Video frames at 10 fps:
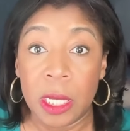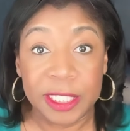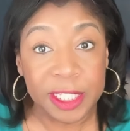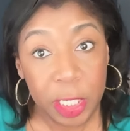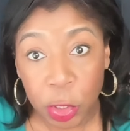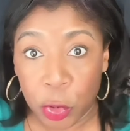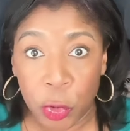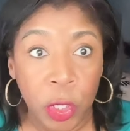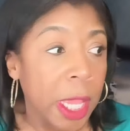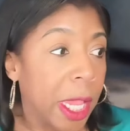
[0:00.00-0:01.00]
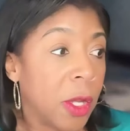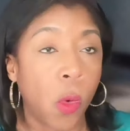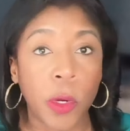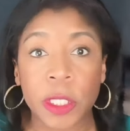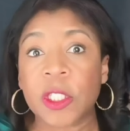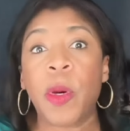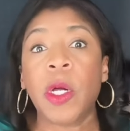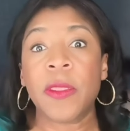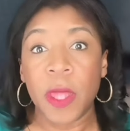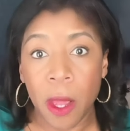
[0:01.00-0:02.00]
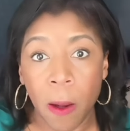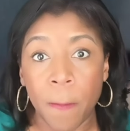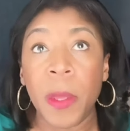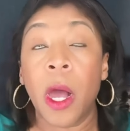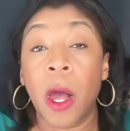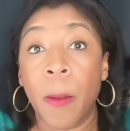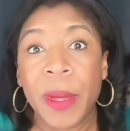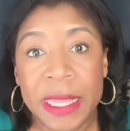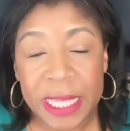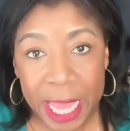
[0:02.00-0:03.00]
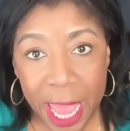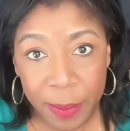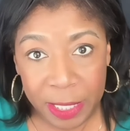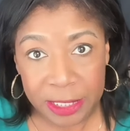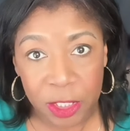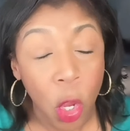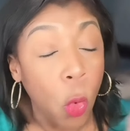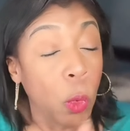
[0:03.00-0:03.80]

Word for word: a senator, in order to put them up in the cabinet.